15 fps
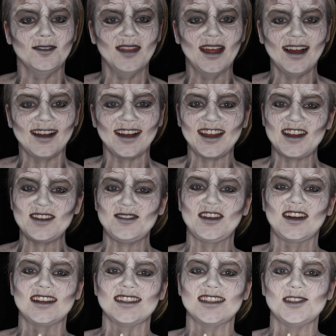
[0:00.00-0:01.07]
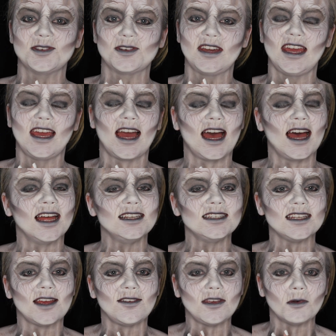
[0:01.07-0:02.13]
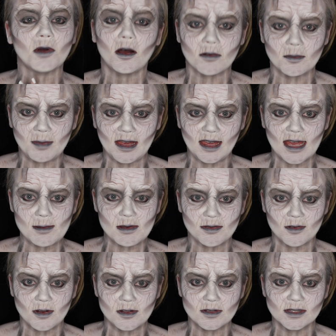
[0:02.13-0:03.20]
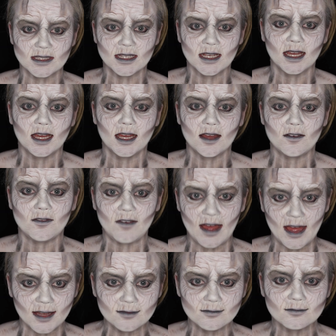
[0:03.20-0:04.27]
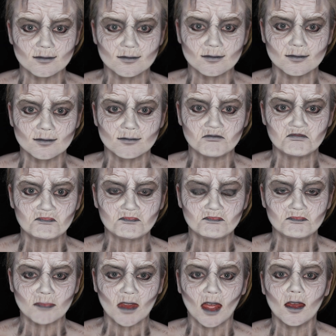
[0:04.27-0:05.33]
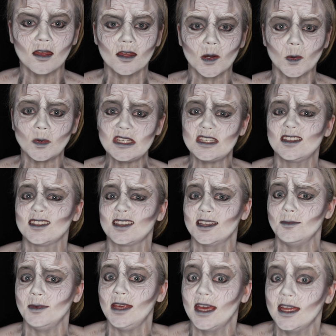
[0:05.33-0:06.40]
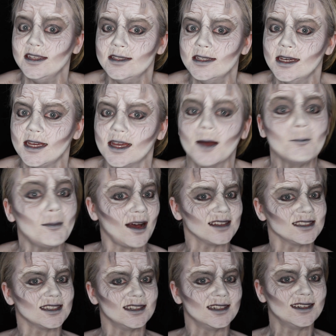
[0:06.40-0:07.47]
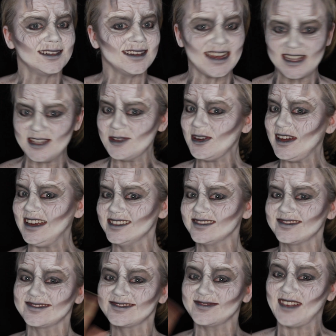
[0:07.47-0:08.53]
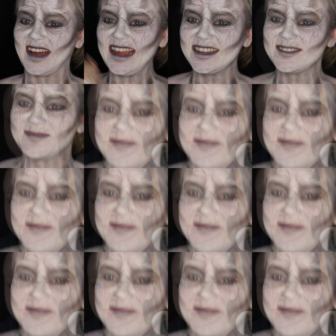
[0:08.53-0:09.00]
from that, I hope you guys enjoy, and if you are a big Game of Thrones fan, winter's gonna be ending, but enjoy! Bye!